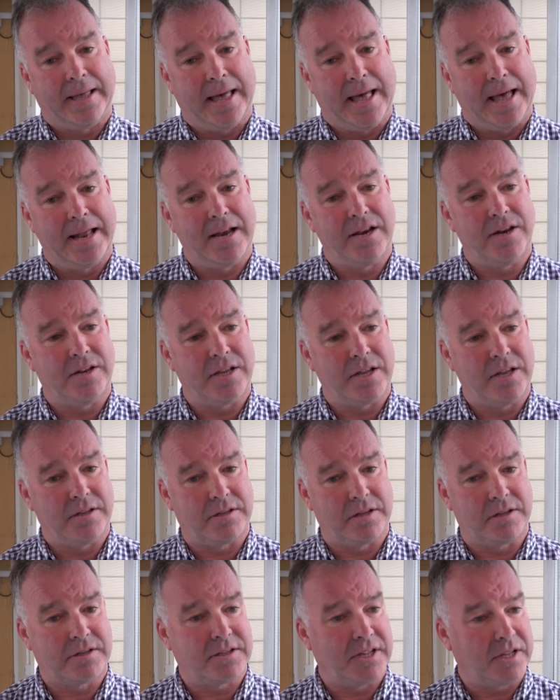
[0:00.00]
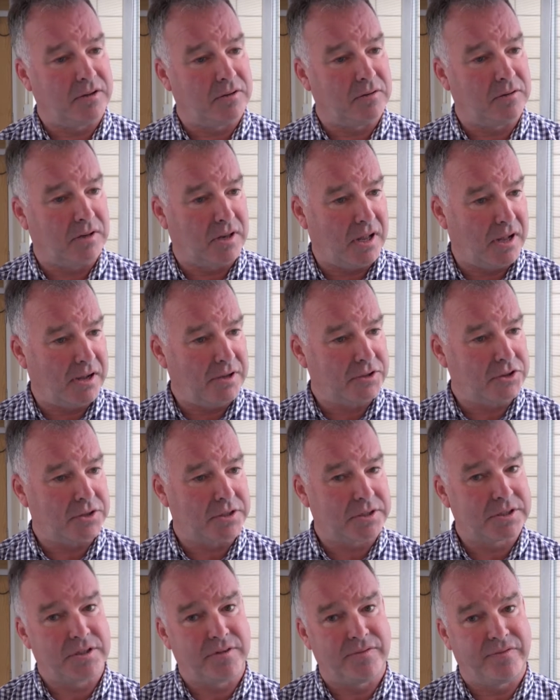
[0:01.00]
and is the single
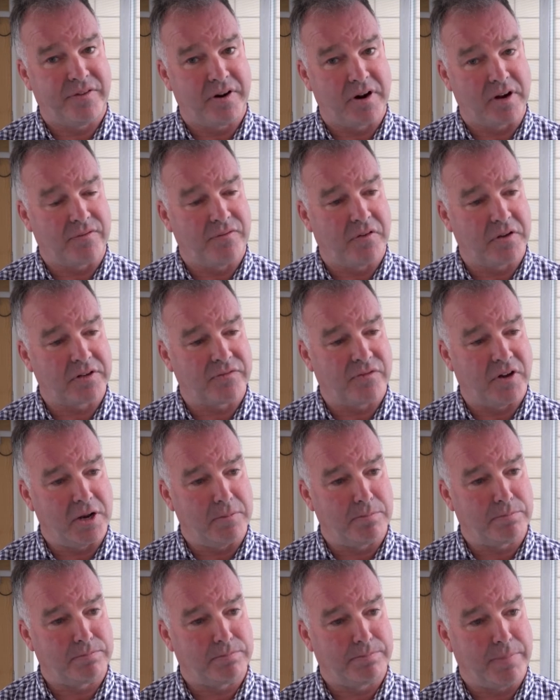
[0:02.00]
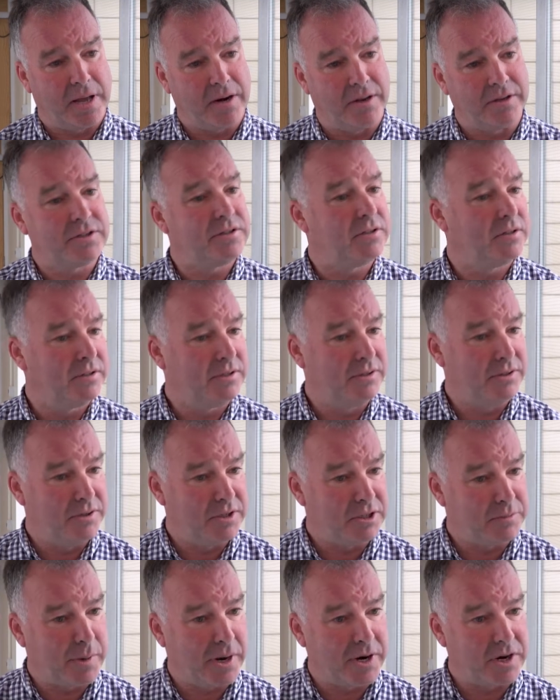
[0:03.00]
largest ferric phosphate pellet
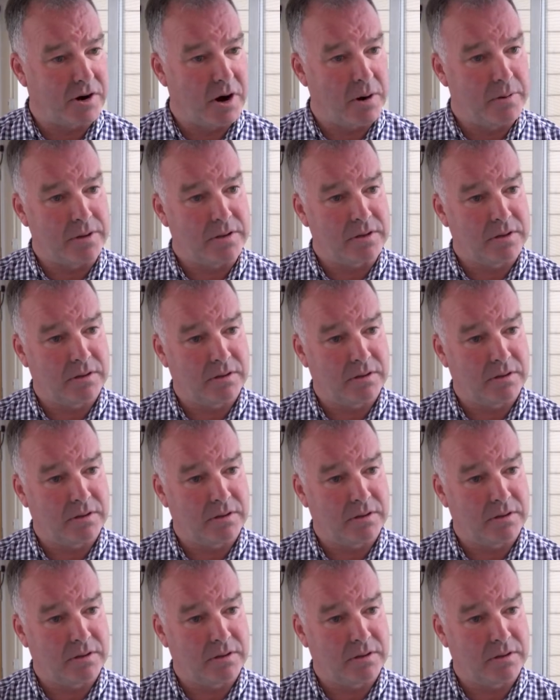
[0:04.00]
used by growers.